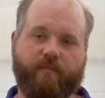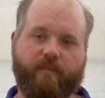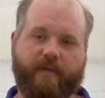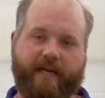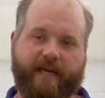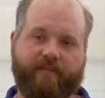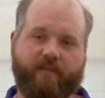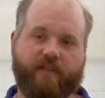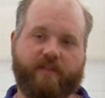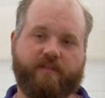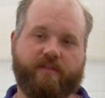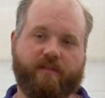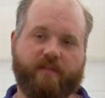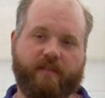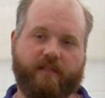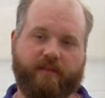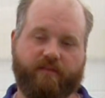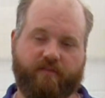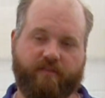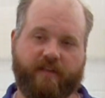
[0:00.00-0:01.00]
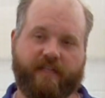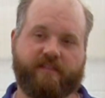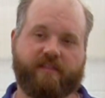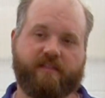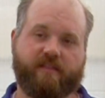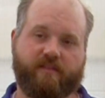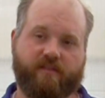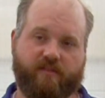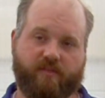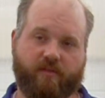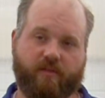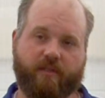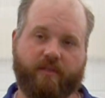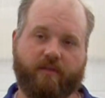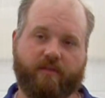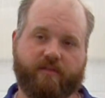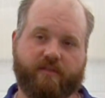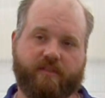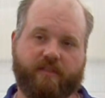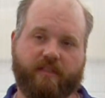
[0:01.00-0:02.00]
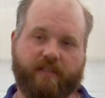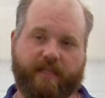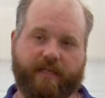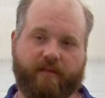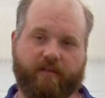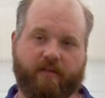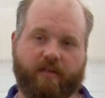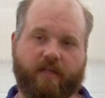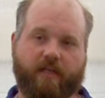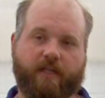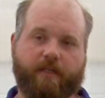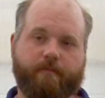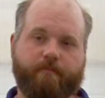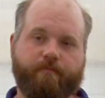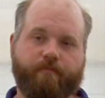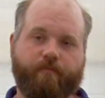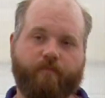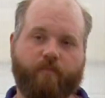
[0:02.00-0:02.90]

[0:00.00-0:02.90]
having infested soils later on.